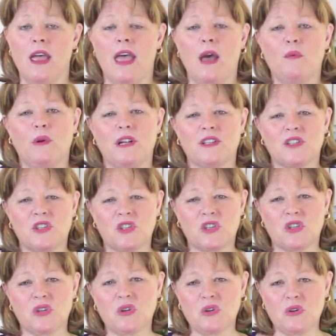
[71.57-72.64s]
And when it's
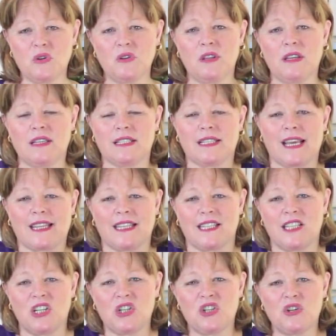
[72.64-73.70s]
soothed, it's like the
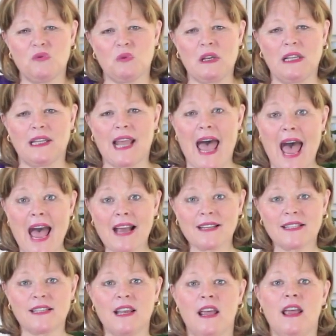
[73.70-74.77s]
tissue
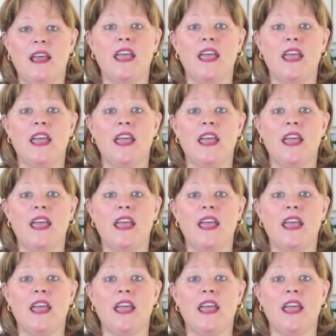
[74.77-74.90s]
relax,